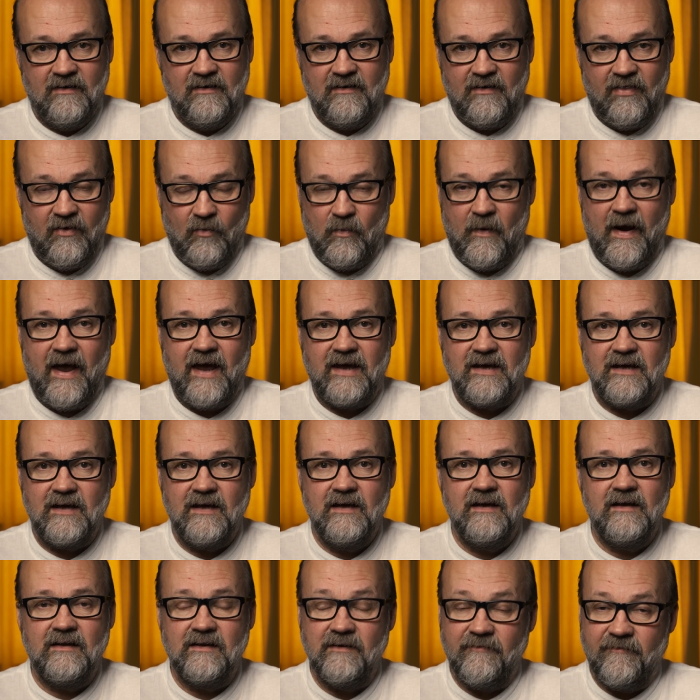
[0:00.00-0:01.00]
the way
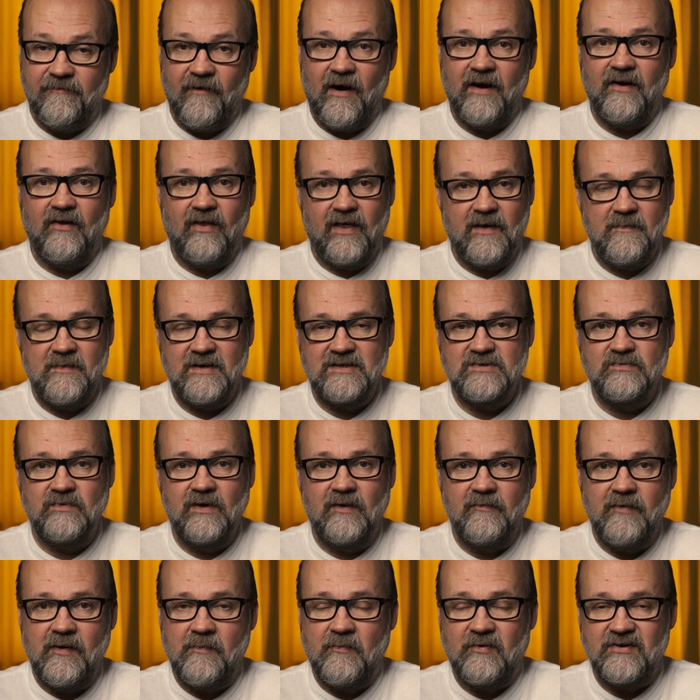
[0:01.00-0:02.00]
the final image will
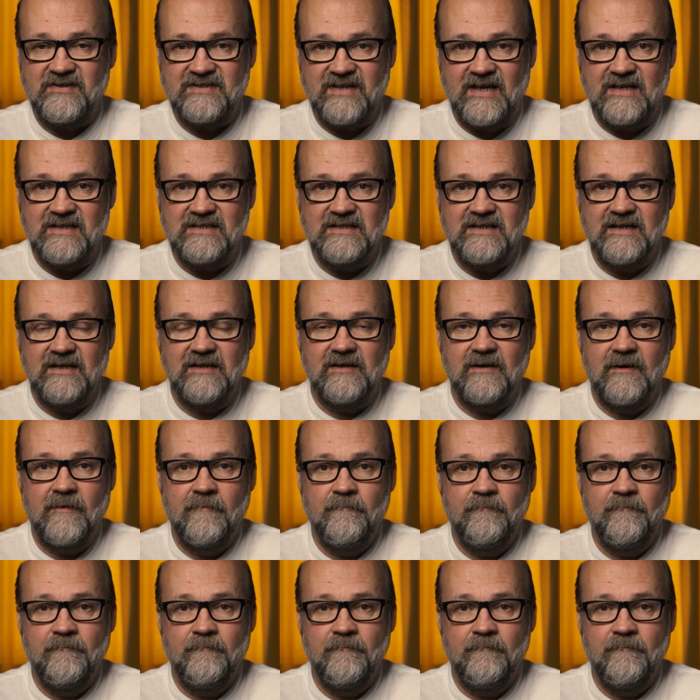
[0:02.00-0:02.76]
be presented?